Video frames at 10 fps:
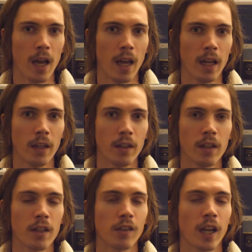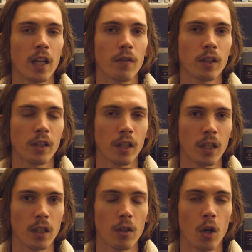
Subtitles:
and these kind of clean,